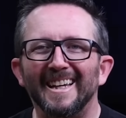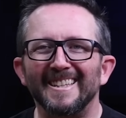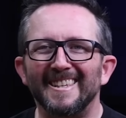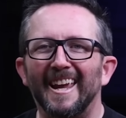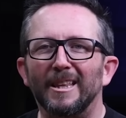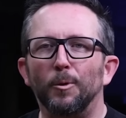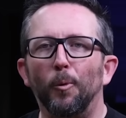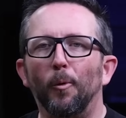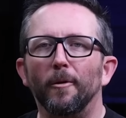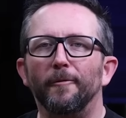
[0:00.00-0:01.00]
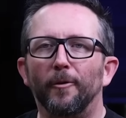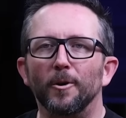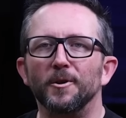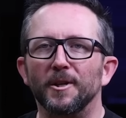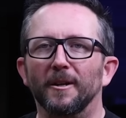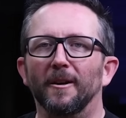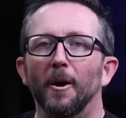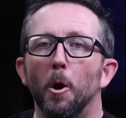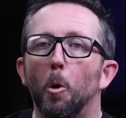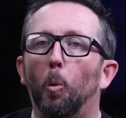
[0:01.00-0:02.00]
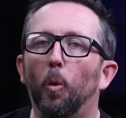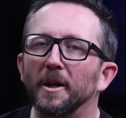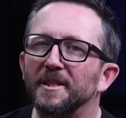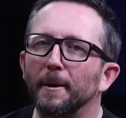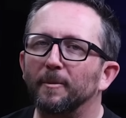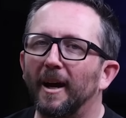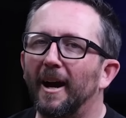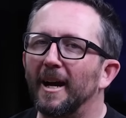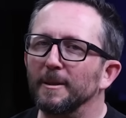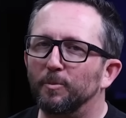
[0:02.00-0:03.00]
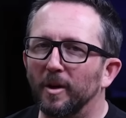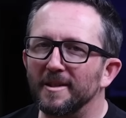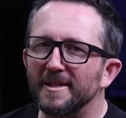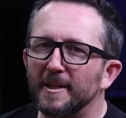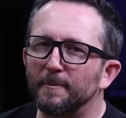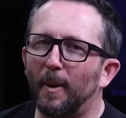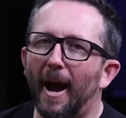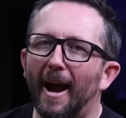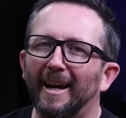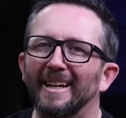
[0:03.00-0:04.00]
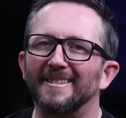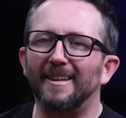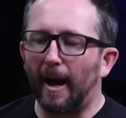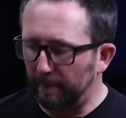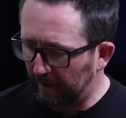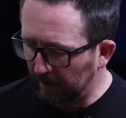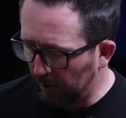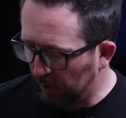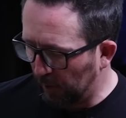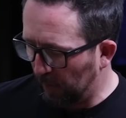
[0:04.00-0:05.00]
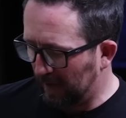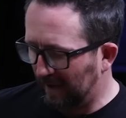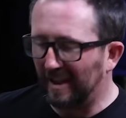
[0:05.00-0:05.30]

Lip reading: gets a tour version. What's up, guys? BrunsNick's back, and it's time to introduce